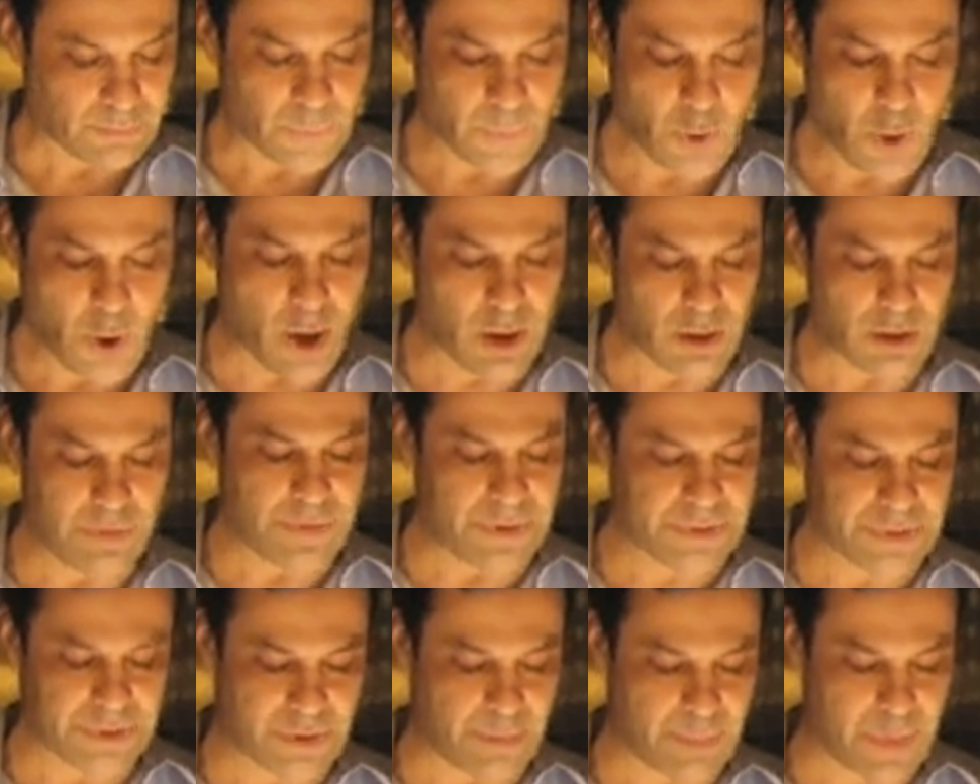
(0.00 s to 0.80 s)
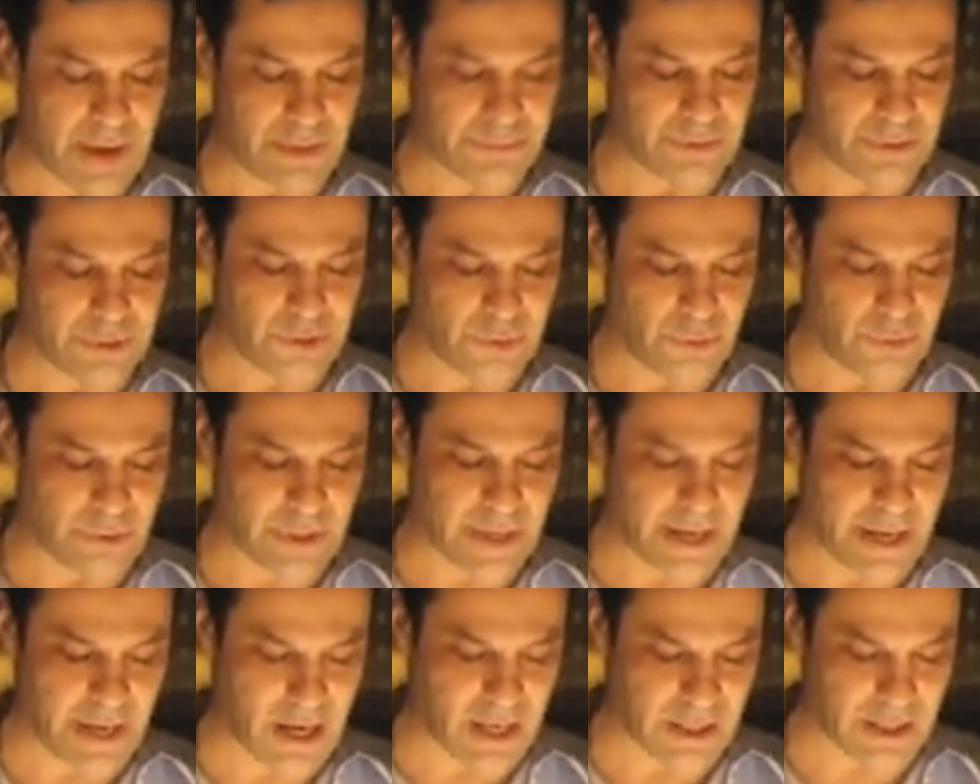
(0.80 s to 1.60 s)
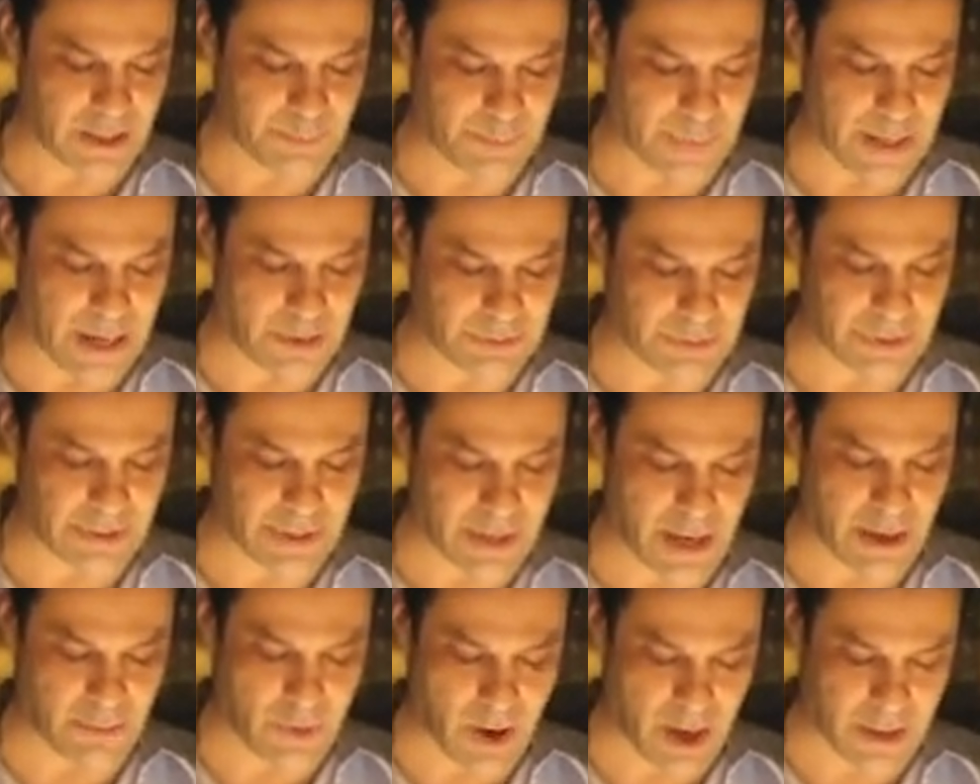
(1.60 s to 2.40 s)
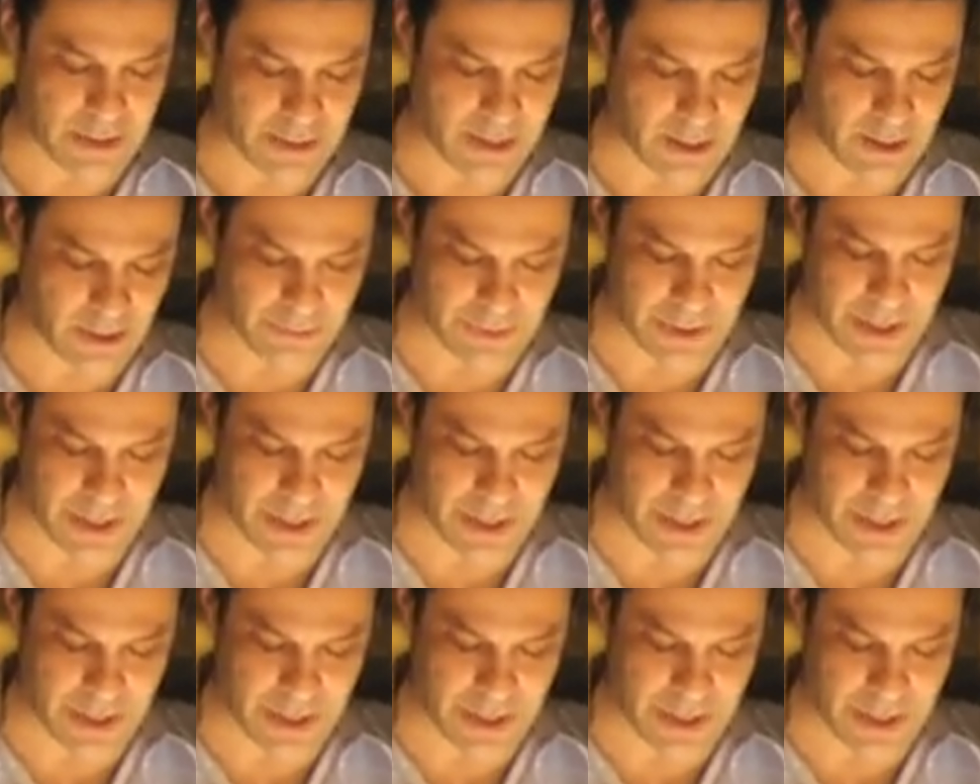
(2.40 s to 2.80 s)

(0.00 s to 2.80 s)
All of this amounted to a chaotic bounty that Raquel,